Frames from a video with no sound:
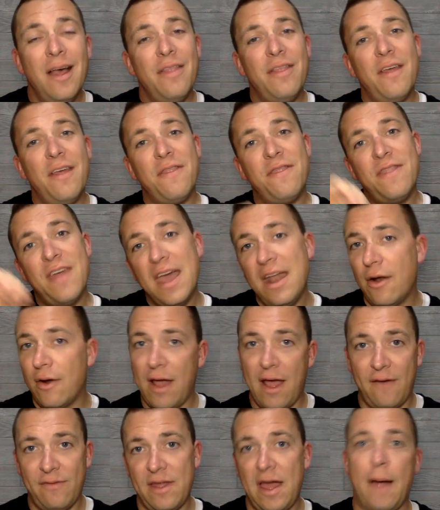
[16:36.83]
then they don't
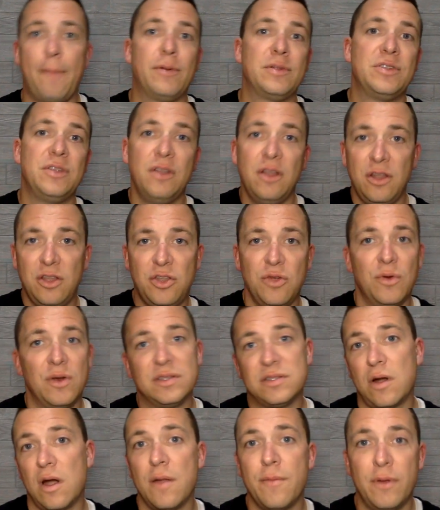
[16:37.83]
have the opportunity to do it.
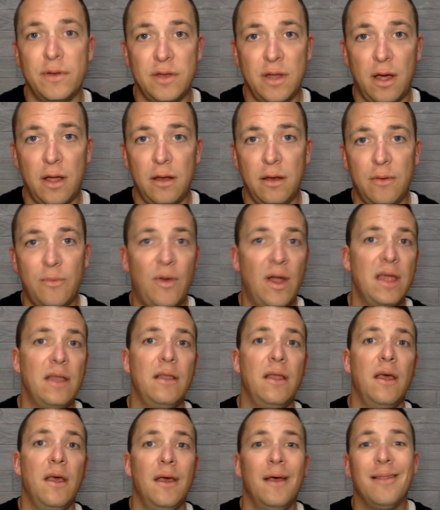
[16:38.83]
It's already been done, right?
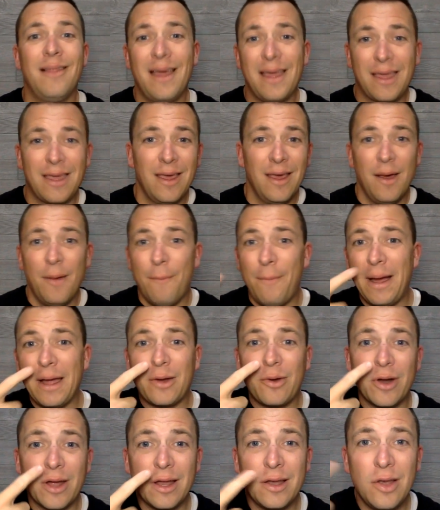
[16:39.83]
Like my
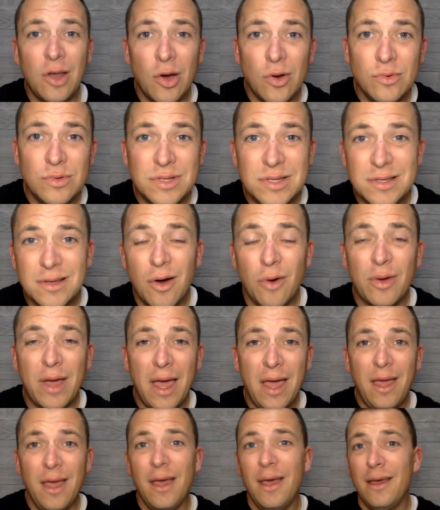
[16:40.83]
crooked nose,
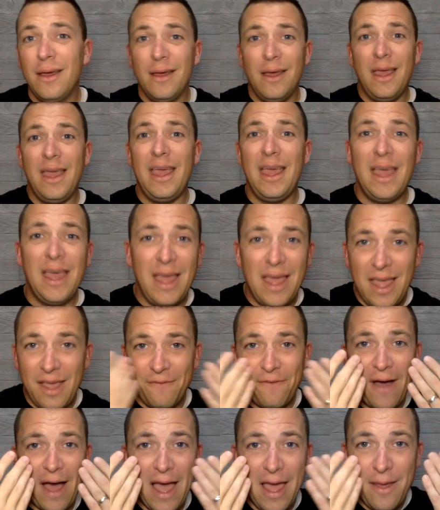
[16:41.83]
okay?
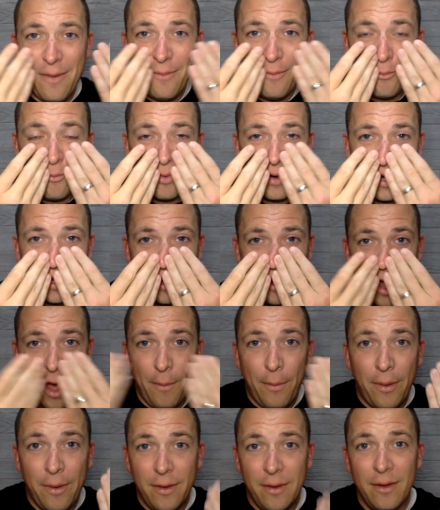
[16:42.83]
If I bring it
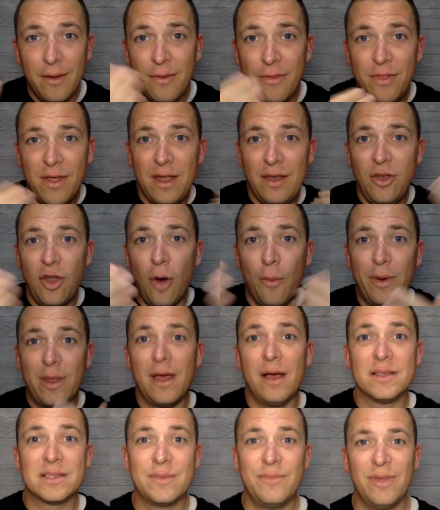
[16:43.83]
up, then nobody
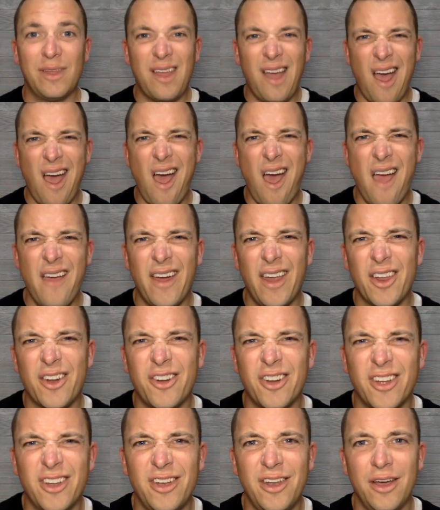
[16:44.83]
else can be like, ah, I got a
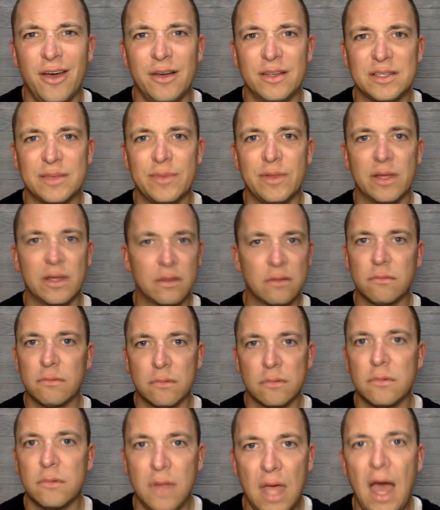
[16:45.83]
crooked nose. They'd be like,
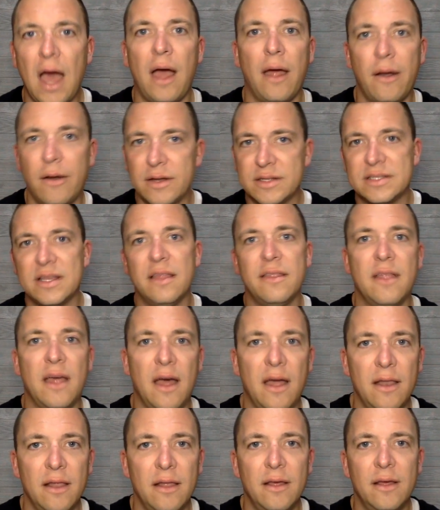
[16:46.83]
yeah, I already said
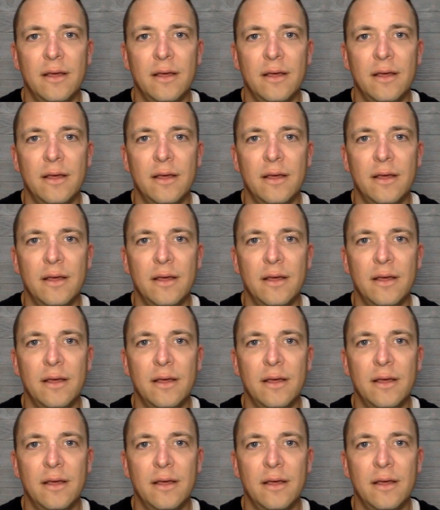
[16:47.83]
that